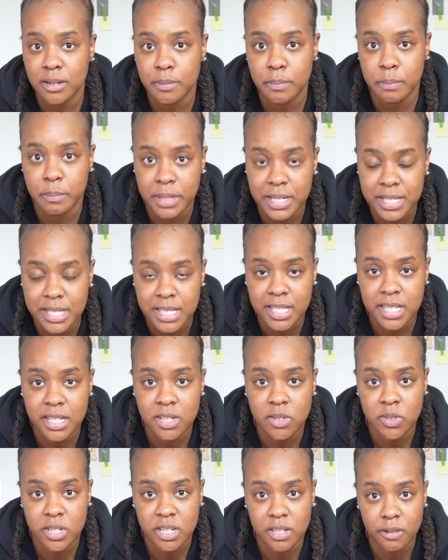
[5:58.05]
but
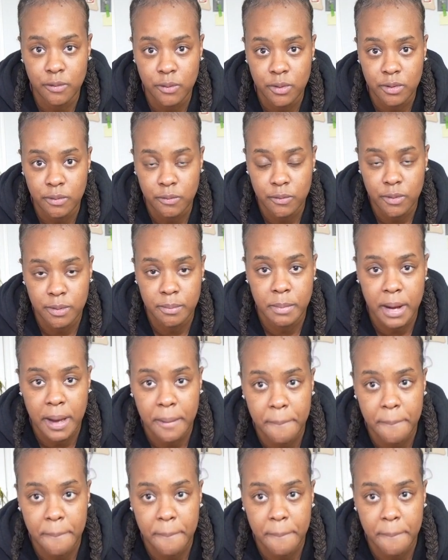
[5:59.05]
still different from my